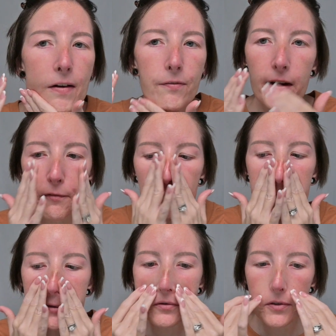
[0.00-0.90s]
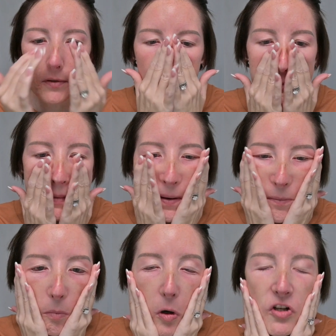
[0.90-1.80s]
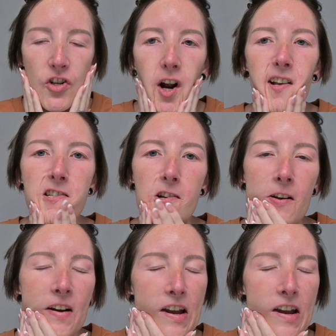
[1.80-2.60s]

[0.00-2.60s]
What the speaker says: favorite moisturizer.